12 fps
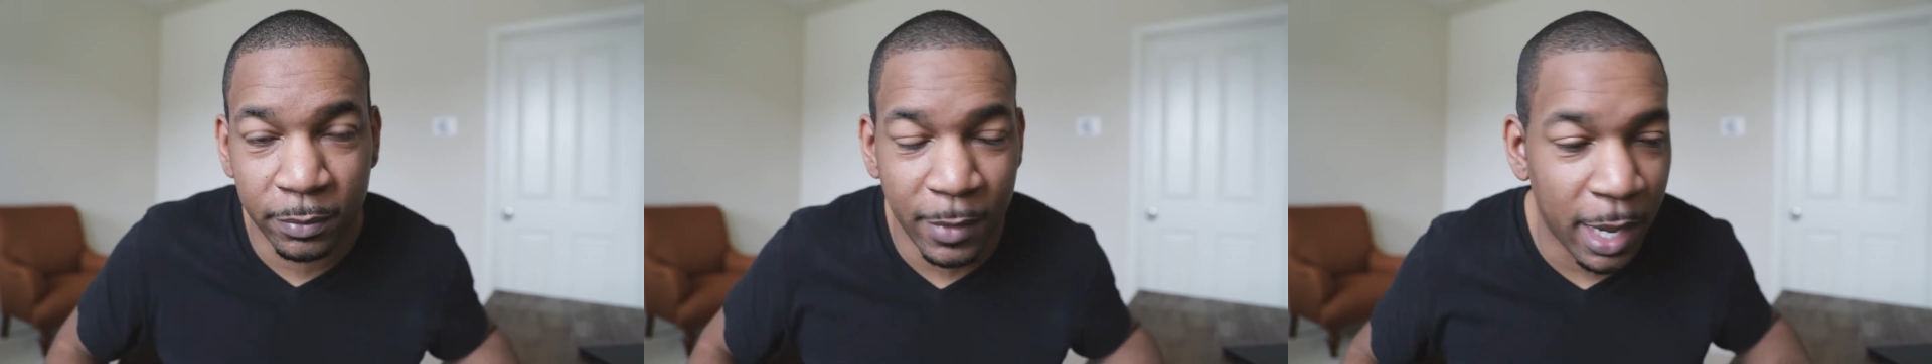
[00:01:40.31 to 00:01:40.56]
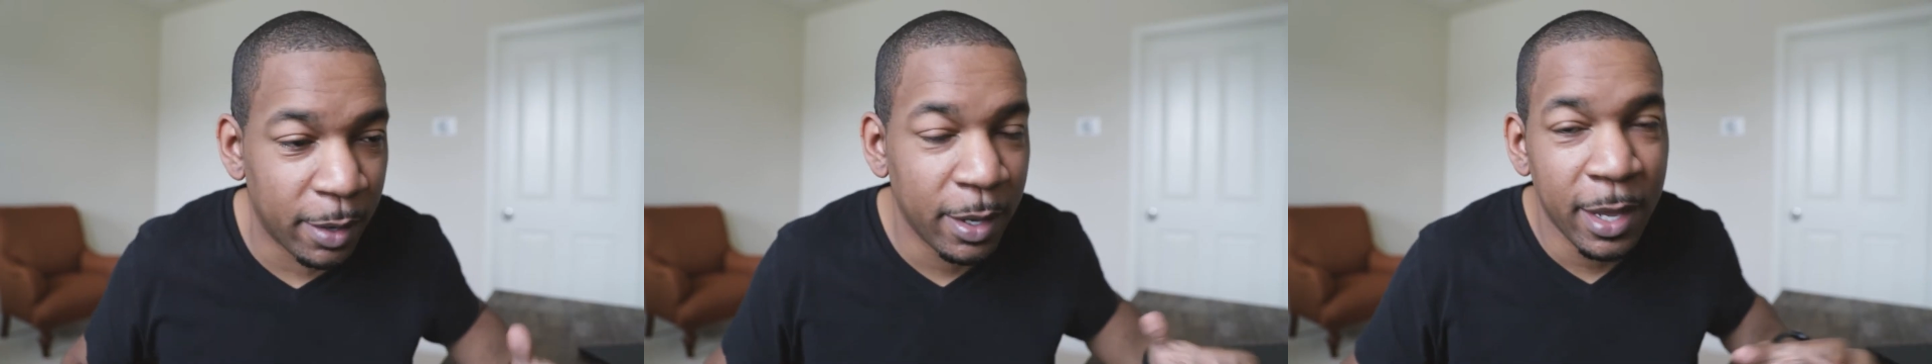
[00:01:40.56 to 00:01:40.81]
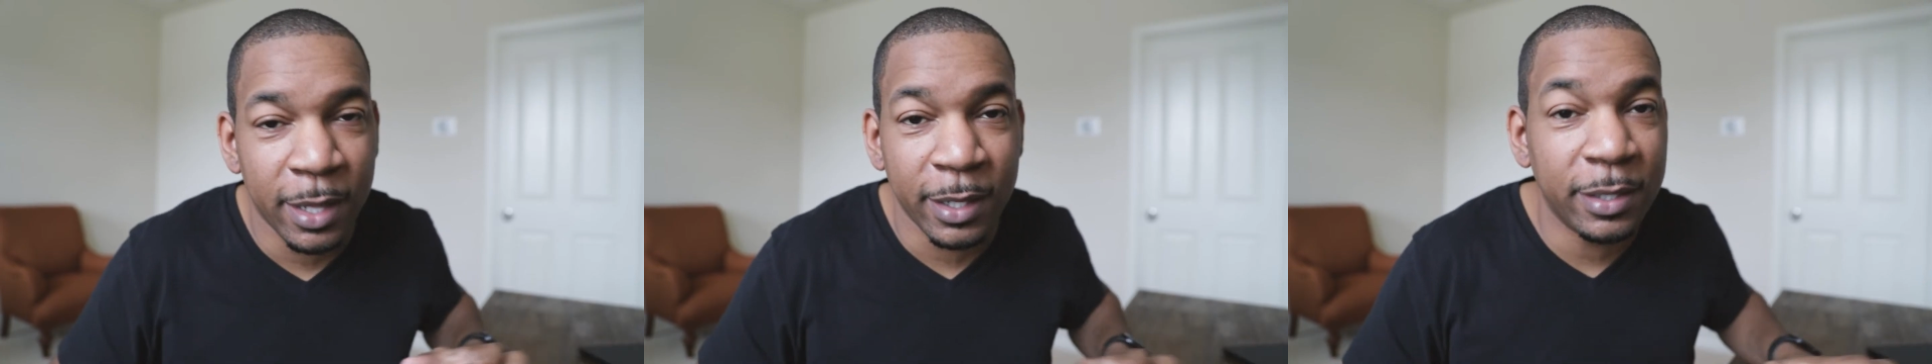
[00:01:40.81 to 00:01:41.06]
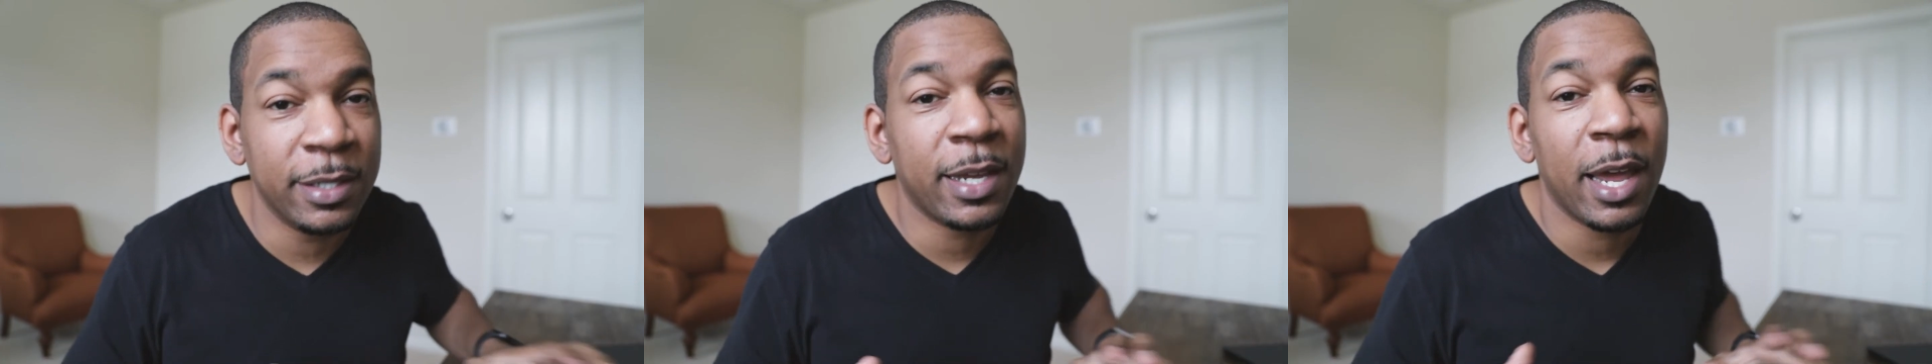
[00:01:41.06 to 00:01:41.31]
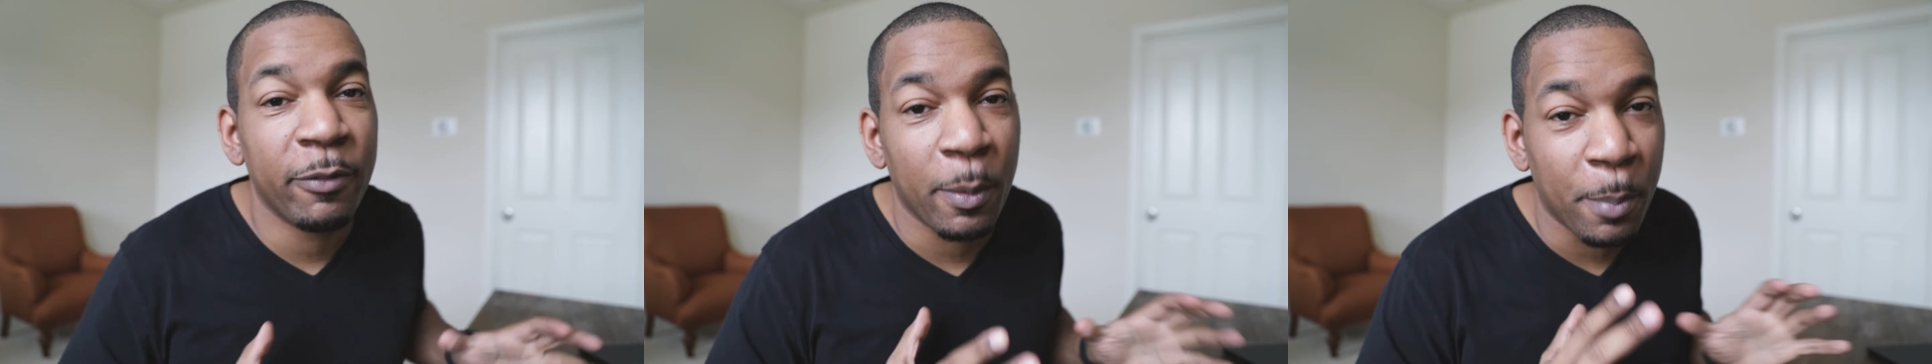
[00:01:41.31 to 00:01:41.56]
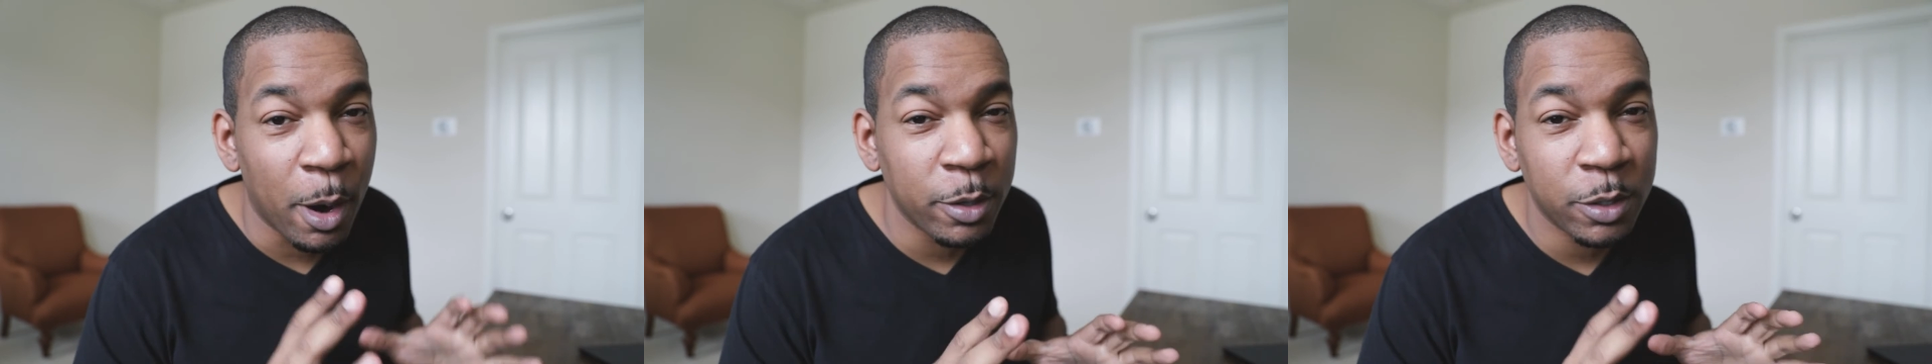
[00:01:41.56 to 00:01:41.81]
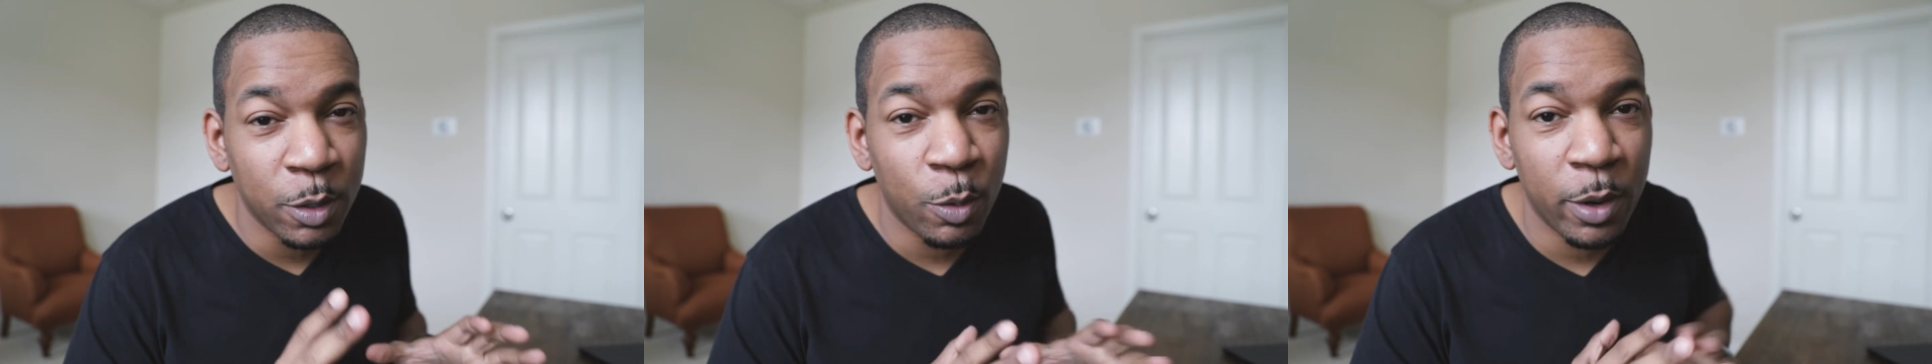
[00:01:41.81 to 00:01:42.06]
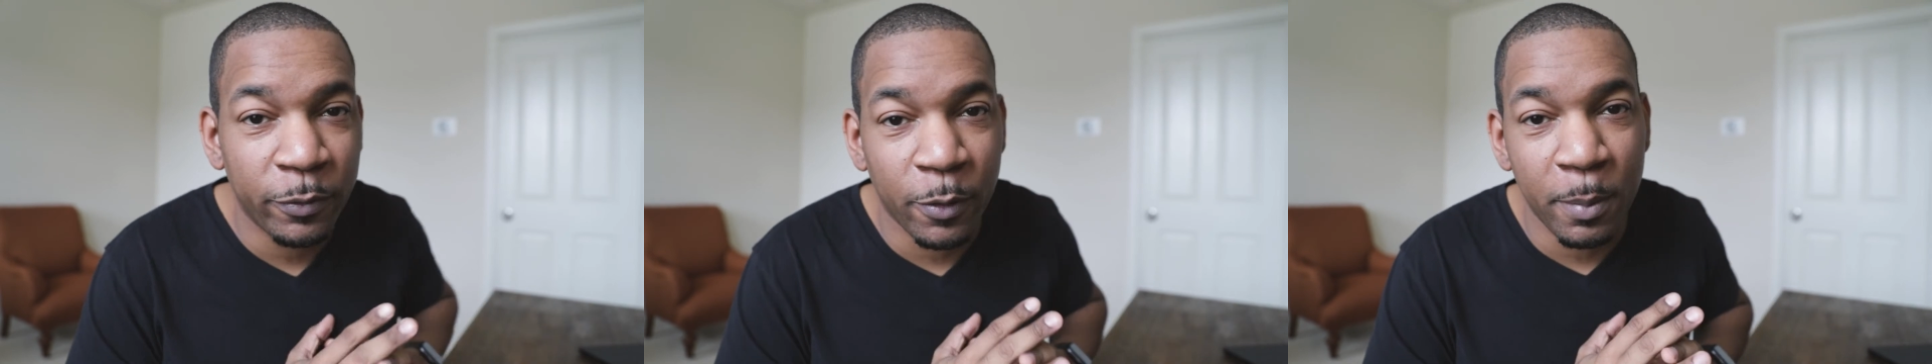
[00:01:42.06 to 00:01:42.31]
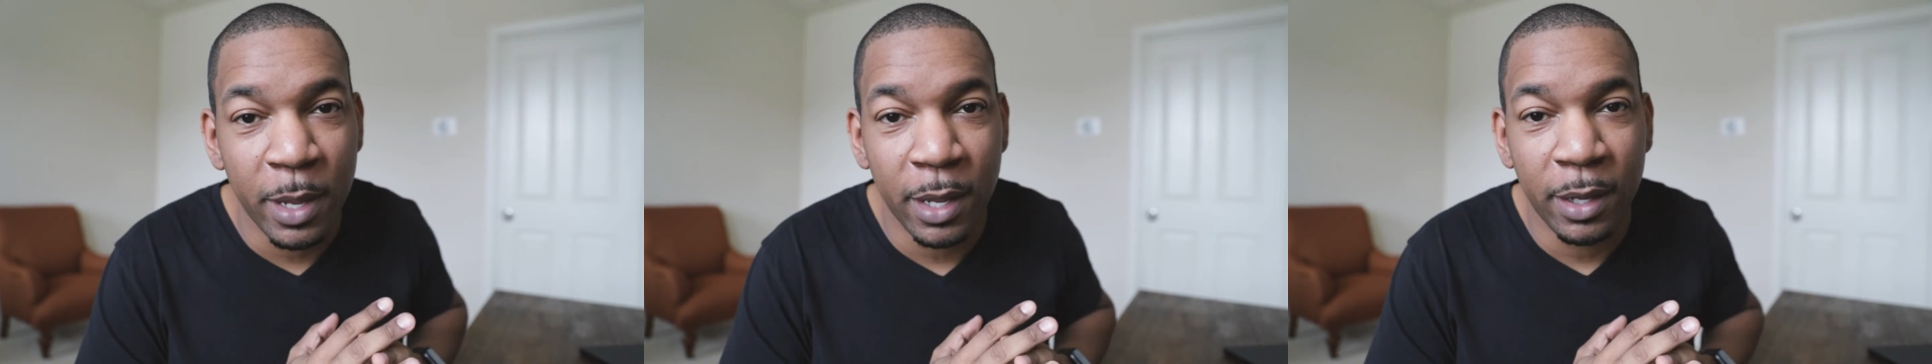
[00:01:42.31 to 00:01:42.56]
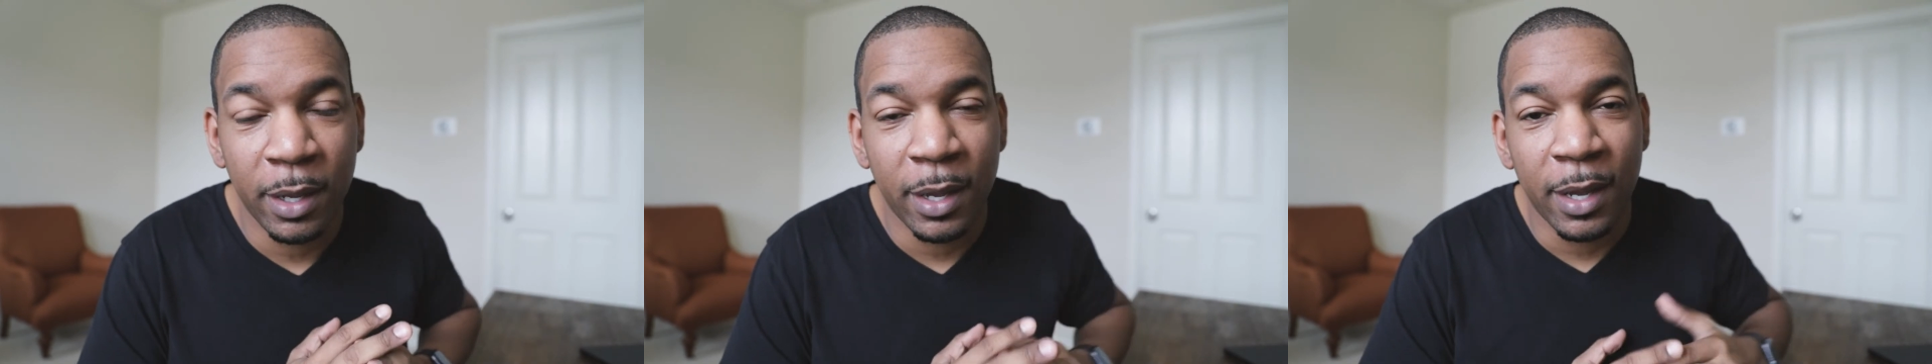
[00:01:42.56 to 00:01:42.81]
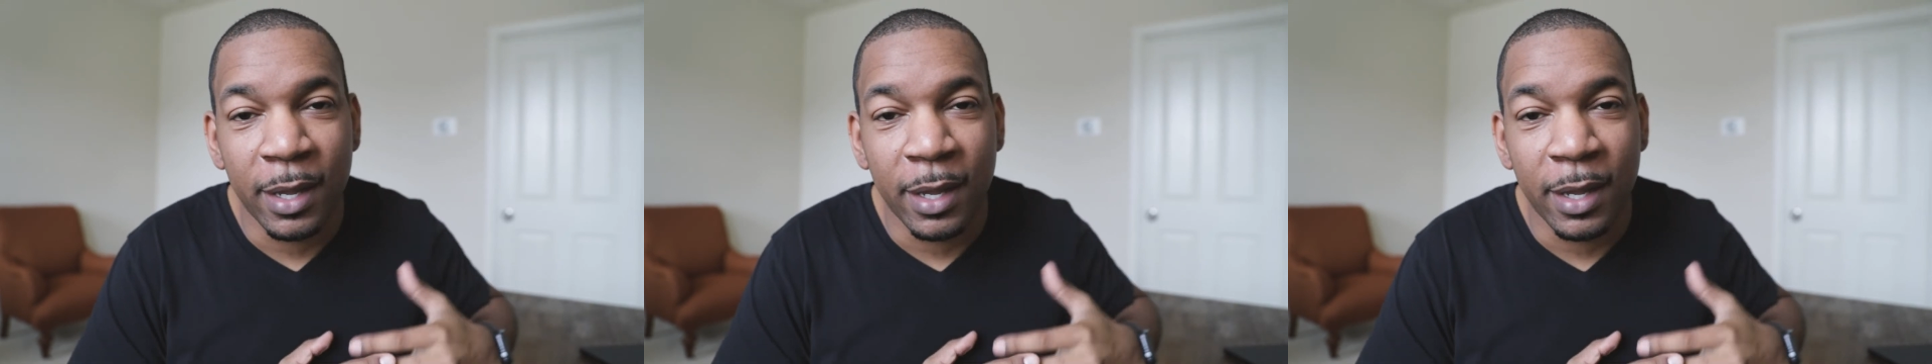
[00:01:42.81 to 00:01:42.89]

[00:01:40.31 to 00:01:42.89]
Now, this is kind of a personal one for me.